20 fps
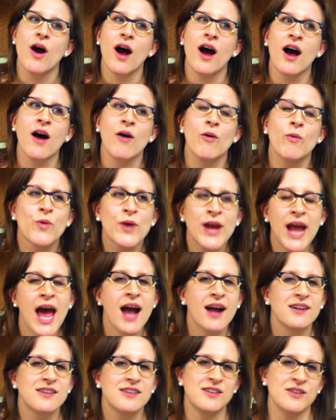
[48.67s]
uh,
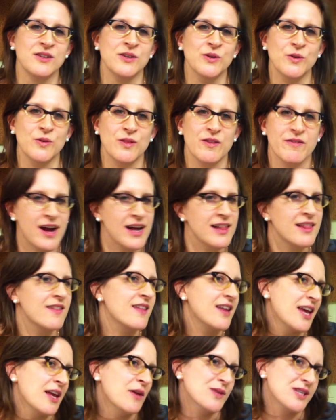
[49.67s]
react to the fact
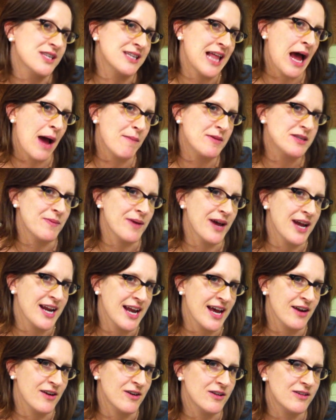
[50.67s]
that the kid was slapped by
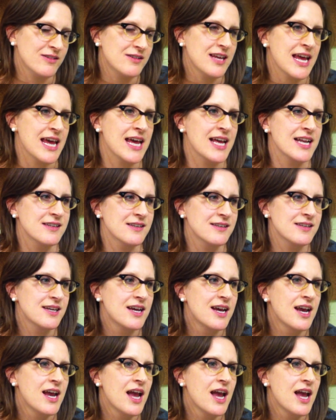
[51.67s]
an adult. And